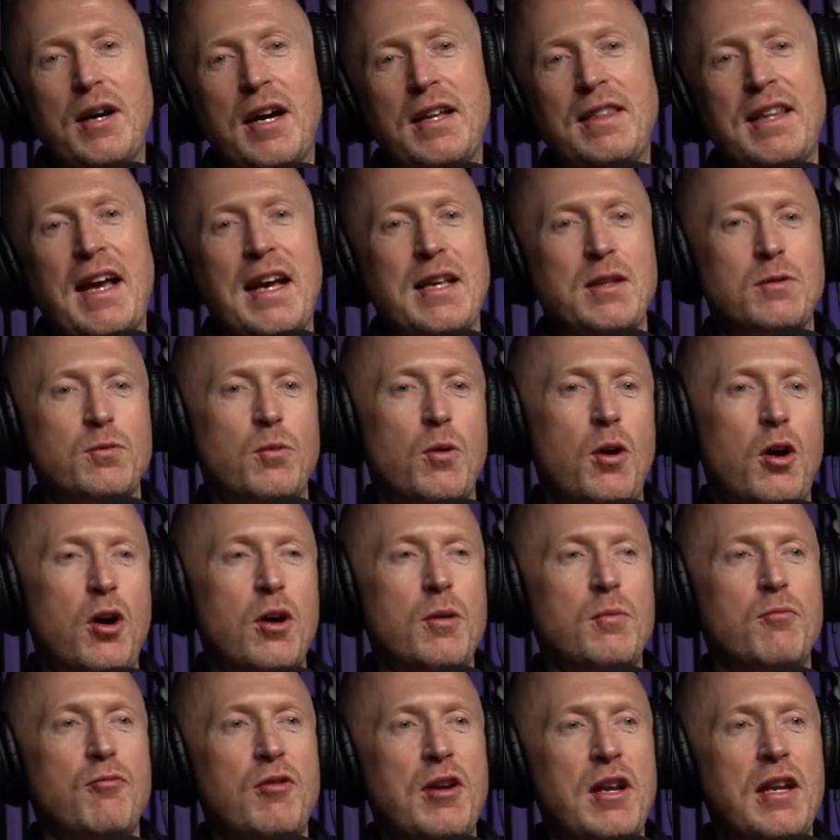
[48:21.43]
And that's what
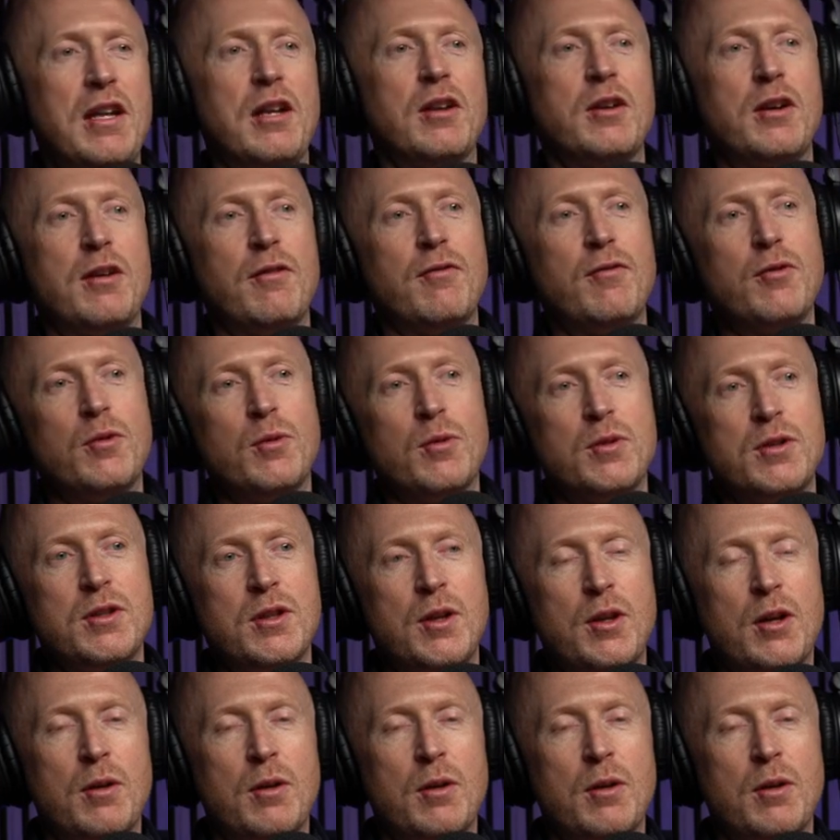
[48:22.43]
I'm really looking forward to.